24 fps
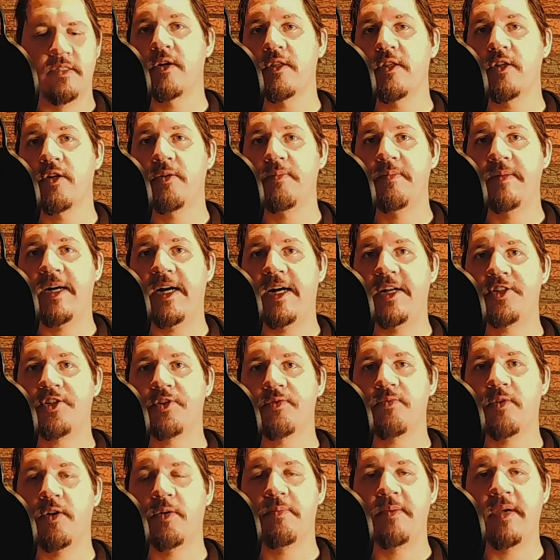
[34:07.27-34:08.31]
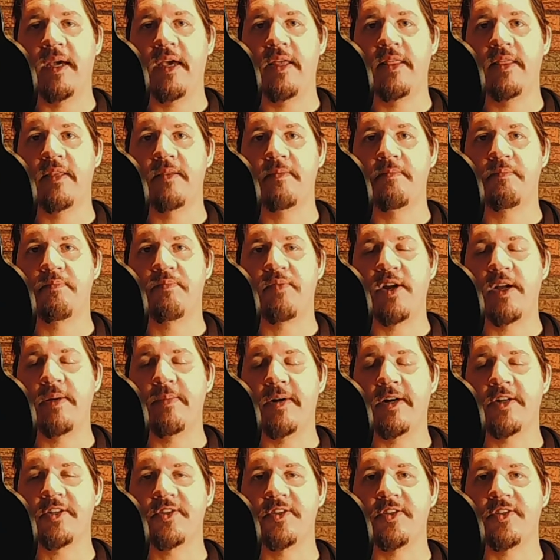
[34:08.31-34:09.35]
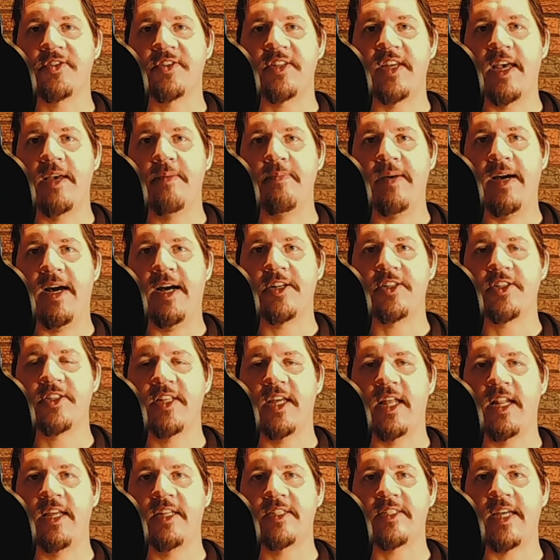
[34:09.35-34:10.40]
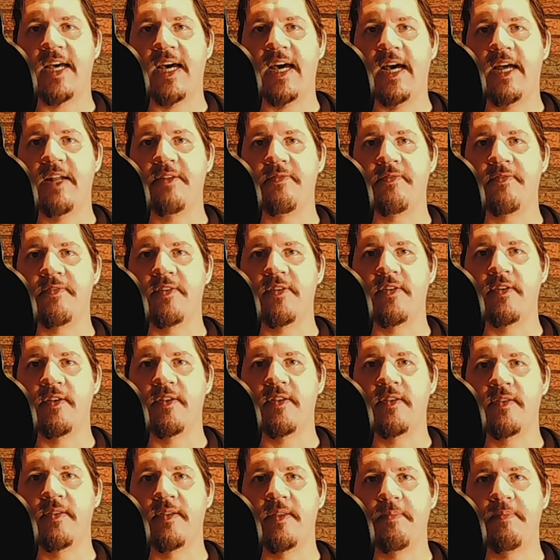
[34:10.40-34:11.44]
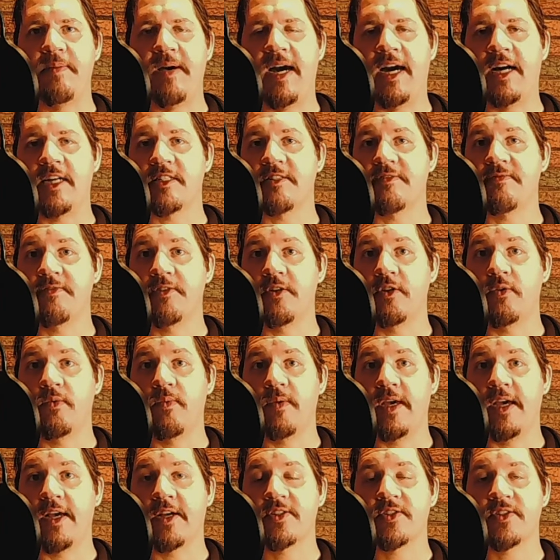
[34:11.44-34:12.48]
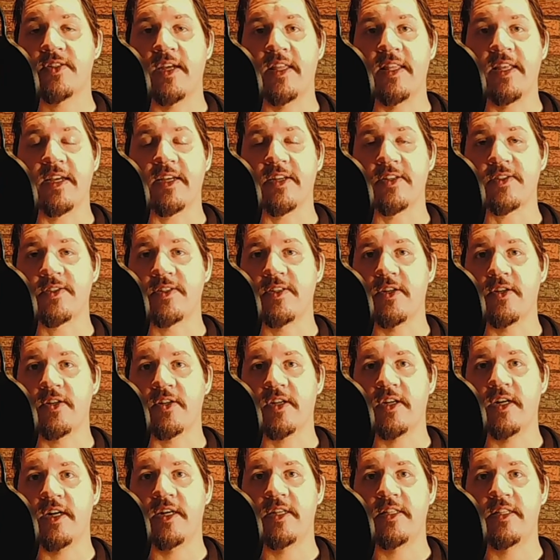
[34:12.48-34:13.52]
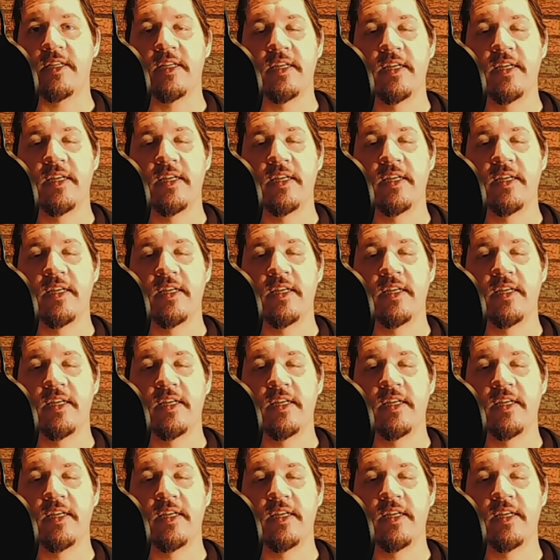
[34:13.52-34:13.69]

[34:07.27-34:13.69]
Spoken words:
Low match, while being pretty much the same match that he's had for the past few weeks, I think is still good.